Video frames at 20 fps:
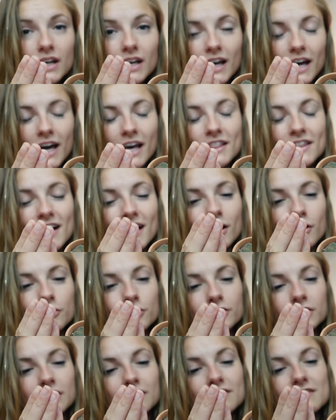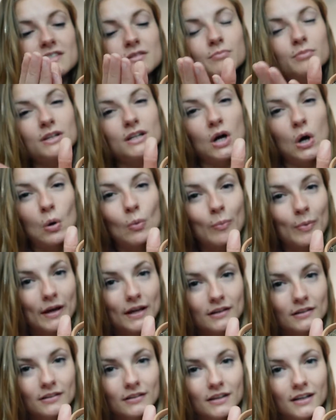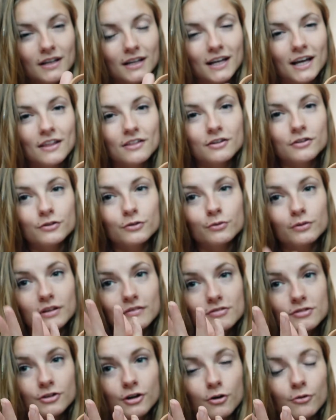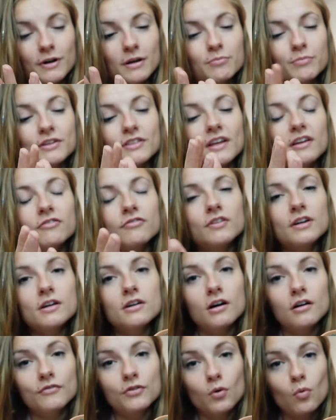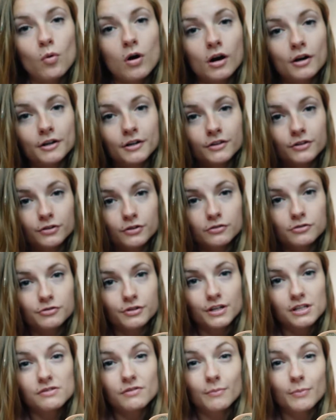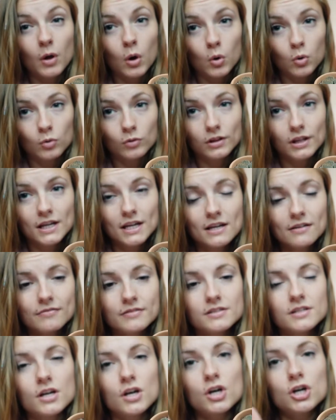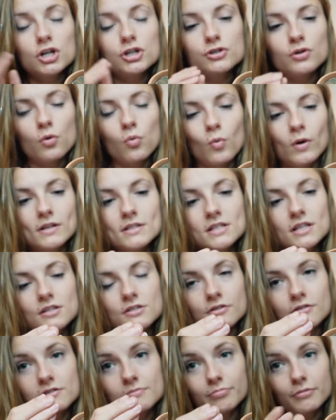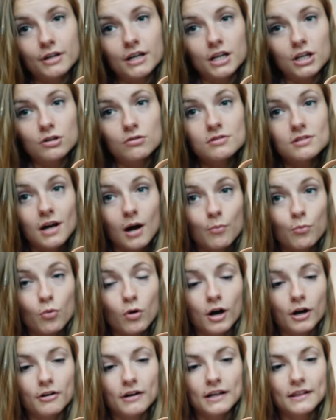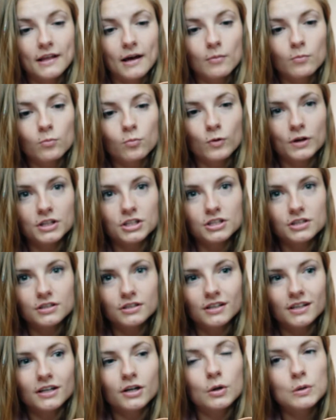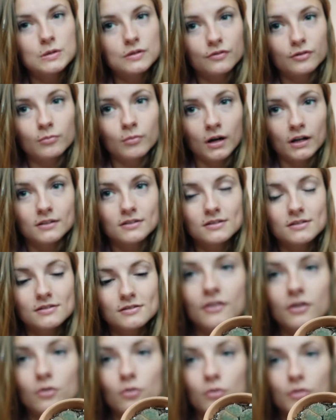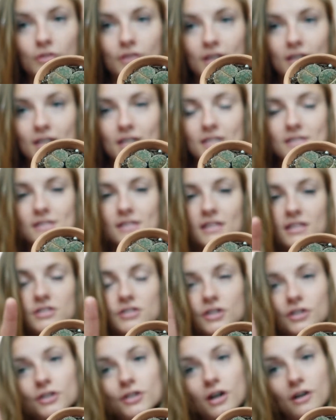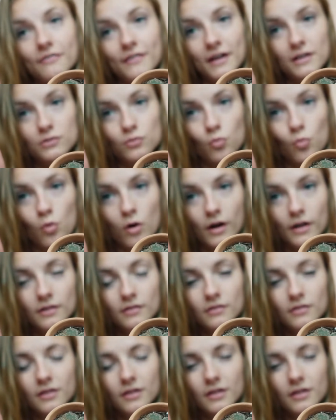and the outer leaves split open, and the new leaves grow in, but they feed off the water and the nutrients from the old leaves. So once they start splitting, you stop watering them, which it goes for months. The cool thing is this started off as 1